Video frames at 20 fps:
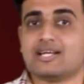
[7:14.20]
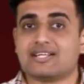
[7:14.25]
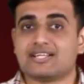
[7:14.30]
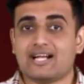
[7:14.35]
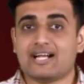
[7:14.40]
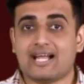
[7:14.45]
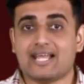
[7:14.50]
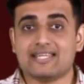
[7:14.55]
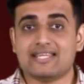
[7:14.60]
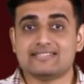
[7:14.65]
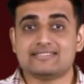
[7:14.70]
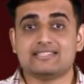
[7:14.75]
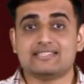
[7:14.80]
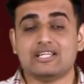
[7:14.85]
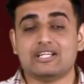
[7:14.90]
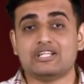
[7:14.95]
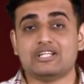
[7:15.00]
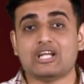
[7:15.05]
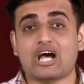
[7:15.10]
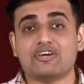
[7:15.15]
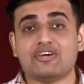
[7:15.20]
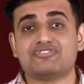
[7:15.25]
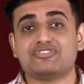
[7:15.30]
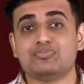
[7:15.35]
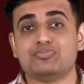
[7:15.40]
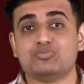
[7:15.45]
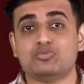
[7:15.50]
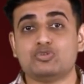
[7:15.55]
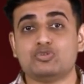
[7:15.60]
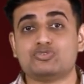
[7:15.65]
Guys, now
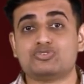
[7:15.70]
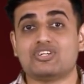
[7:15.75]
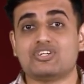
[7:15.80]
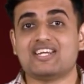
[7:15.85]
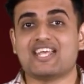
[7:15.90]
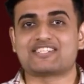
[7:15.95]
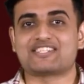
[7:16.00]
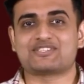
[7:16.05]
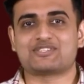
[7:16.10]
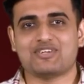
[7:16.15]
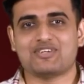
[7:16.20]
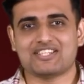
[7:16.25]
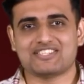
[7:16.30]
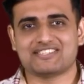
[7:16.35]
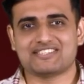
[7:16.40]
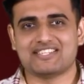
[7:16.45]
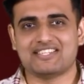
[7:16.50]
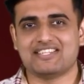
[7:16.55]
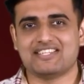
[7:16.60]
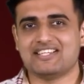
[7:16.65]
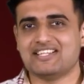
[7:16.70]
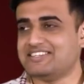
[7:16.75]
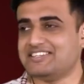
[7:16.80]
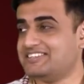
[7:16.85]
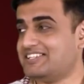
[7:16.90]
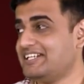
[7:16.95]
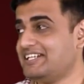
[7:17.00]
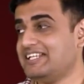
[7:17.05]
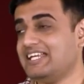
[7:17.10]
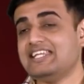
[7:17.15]
if you move to the next question,
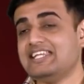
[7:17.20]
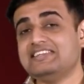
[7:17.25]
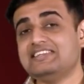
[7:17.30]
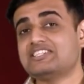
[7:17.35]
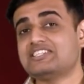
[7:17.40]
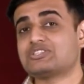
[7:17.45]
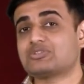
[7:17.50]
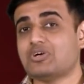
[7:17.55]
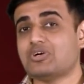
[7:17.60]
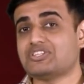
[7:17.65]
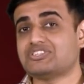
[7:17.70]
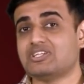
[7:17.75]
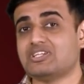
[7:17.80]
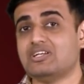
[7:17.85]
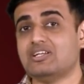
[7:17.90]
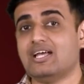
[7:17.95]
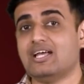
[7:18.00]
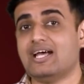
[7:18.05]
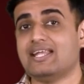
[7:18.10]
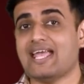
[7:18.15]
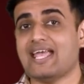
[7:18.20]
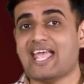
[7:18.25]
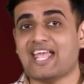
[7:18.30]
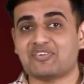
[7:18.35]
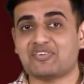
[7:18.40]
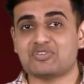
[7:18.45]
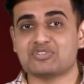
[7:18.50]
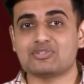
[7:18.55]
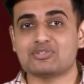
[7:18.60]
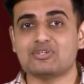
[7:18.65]
then in this question, an
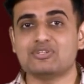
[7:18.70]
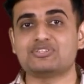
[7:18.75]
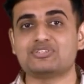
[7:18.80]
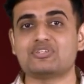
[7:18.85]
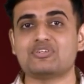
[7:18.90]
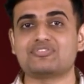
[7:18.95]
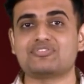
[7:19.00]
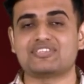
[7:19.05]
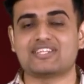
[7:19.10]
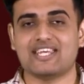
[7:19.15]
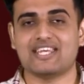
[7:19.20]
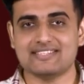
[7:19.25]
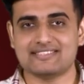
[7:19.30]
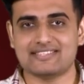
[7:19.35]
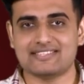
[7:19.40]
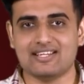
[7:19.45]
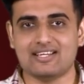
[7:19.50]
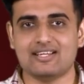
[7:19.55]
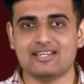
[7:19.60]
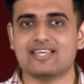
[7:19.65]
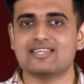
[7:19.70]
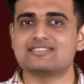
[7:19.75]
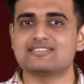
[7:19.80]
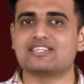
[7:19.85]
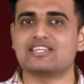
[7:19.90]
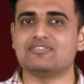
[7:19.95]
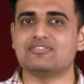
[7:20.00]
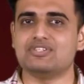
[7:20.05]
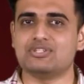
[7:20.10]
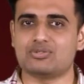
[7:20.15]
aqueous solution of KCl is
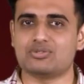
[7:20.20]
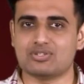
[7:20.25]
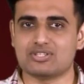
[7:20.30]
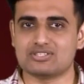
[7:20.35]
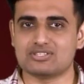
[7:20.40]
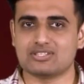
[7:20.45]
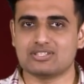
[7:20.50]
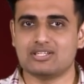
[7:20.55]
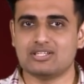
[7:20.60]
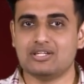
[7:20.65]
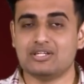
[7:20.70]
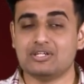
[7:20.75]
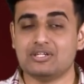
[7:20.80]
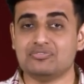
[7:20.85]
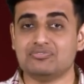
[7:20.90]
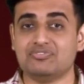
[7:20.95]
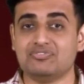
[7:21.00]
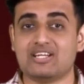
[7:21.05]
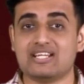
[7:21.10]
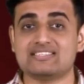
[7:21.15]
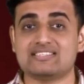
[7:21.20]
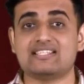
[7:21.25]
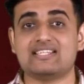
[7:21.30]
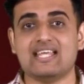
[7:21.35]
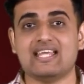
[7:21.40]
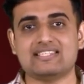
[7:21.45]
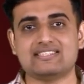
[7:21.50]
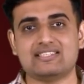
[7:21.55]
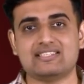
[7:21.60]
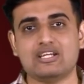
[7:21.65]
given to us, whereas the
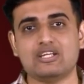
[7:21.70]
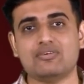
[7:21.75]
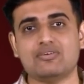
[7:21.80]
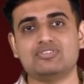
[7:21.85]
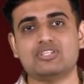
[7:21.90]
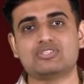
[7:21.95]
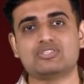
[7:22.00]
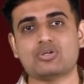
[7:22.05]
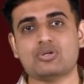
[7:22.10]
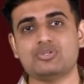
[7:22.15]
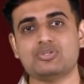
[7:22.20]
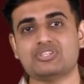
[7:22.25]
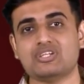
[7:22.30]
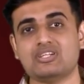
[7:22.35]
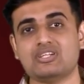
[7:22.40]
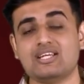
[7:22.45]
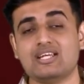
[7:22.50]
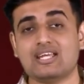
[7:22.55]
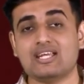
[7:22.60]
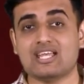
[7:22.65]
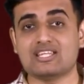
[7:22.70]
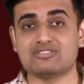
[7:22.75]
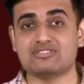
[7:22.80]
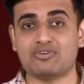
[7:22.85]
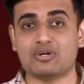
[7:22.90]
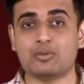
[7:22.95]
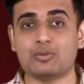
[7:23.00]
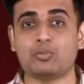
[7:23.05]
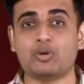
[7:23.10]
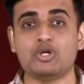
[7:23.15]
density of this solution is
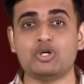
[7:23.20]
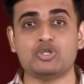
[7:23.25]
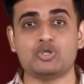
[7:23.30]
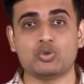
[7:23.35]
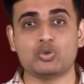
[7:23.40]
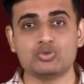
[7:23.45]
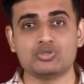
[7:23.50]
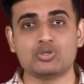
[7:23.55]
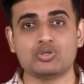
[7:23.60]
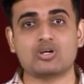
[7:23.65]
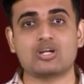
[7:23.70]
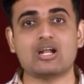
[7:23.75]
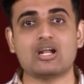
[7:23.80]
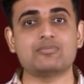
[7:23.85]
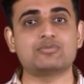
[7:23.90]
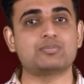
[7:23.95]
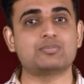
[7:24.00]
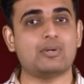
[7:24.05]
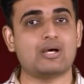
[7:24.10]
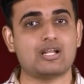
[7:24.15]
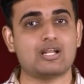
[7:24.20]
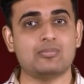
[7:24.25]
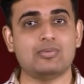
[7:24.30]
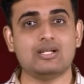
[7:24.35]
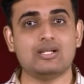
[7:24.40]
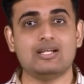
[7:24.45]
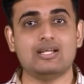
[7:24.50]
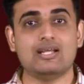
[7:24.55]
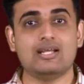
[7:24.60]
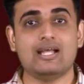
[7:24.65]
1.20 grams per
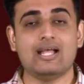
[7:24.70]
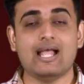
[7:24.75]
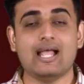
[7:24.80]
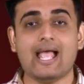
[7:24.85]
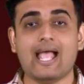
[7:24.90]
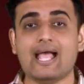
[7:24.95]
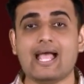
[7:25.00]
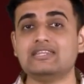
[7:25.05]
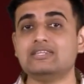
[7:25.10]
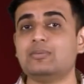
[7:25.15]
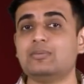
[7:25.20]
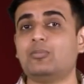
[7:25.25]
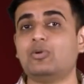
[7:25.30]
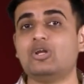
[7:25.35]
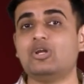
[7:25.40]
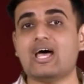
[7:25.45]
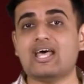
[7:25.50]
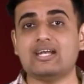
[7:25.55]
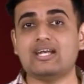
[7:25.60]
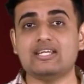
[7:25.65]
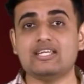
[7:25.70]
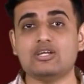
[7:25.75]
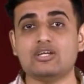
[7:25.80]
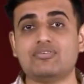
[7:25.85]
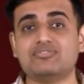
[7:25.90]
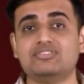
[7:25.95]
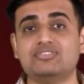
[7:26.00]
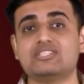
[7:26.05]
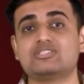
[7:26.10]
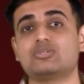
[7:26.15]
ml and the molality
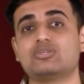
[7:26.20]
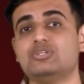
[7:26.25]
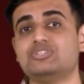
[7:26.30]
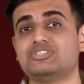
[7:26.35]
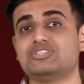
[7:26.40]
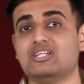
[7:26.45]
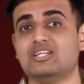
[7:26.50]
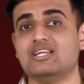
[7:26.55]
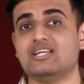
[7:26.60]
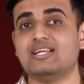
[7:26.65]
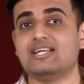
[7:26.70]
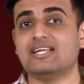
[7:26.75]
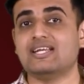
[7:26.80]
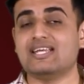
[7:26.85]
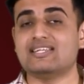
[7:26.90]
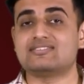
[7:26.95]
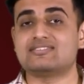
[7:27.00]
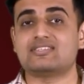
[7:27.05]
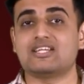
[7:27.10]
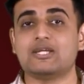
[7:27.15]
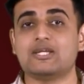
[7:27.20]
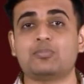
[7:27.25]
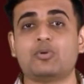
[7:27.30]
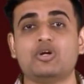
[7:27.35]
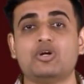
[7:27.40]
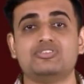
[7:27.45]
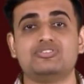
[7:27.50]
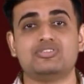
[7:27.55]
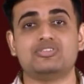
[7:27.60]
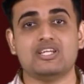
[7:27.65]
of this solution is
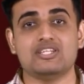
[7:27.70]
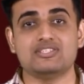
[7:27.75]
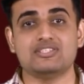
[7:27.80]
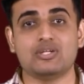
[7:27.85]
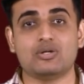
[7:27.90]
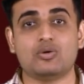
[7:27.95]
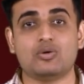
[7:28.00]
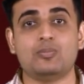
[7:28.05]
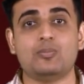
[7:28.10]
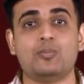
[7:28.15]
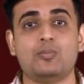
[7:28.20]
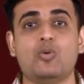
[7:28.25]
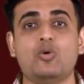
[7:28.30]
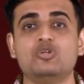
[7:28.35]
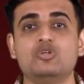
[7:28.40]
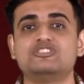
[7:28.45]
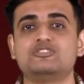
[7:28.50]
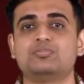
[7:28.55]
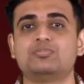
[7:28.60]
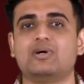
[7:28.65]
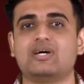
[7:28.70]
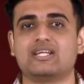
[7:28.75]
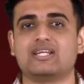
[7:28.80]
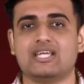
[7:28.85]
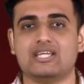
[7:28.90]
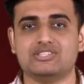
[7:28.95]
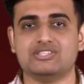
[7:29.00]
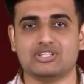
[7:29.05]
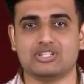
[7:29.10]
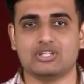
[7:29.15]
3.30 moles per
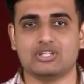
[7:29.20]
kg.